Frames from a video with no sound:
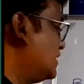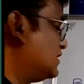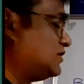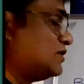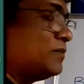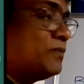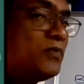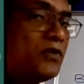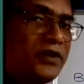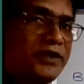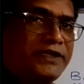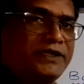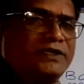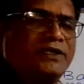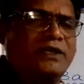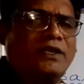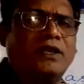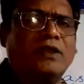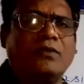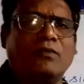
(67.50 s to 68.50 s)
as the point.
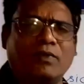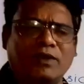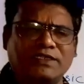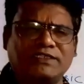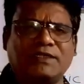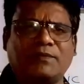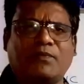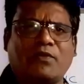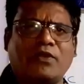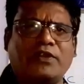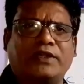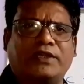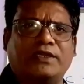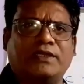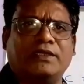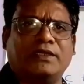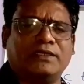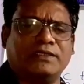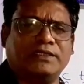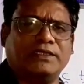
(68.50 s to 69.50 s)
What is a point?
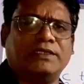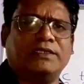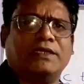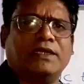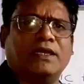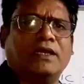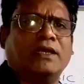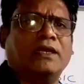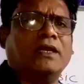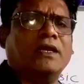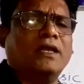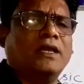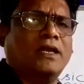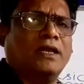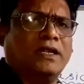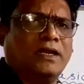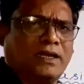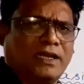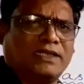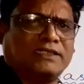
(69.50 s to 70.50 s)
In the
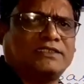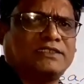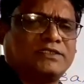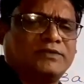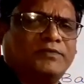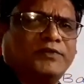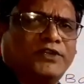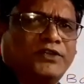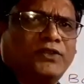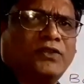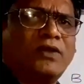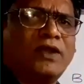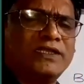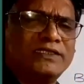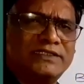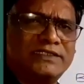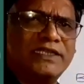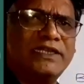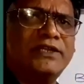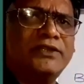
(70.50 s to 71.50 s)
last video I
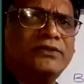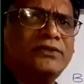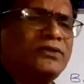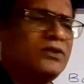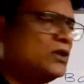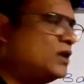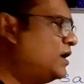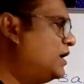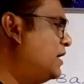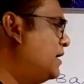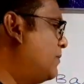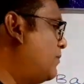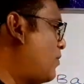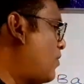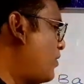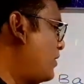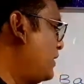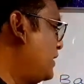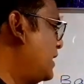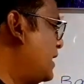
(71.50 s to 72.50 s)
said you a
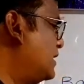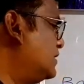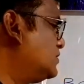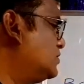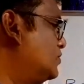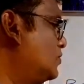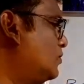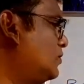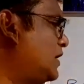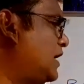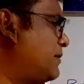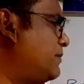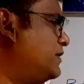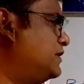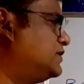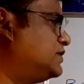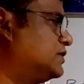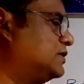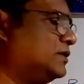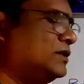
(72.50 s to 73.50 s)
point has no
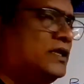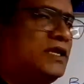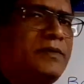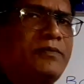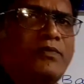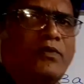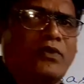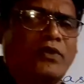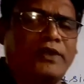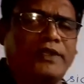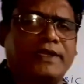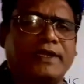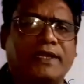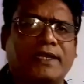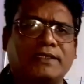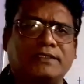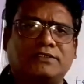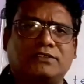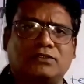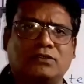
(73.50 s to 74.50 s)
dimension. A point
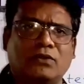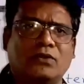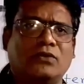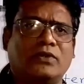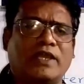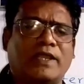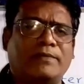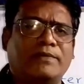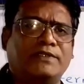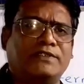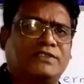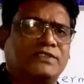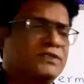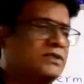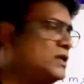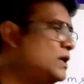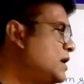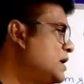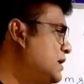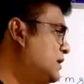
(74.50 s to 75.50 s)
has no
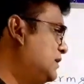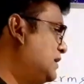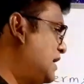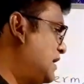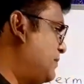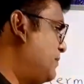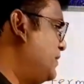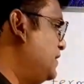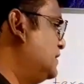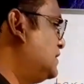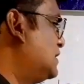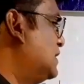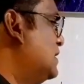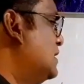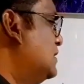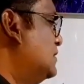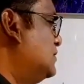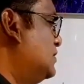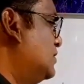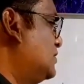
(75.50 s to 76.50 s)
dimension. That means
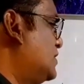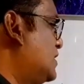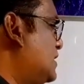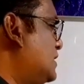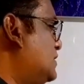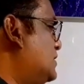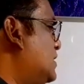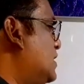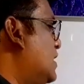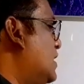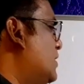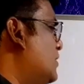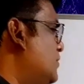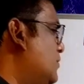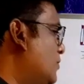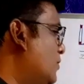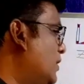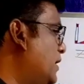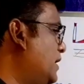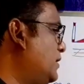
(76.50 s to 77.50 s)
such as
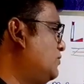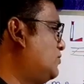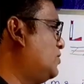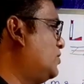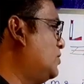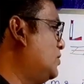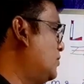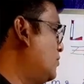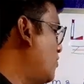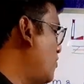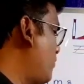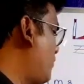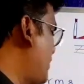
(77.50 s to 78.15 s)
no length, no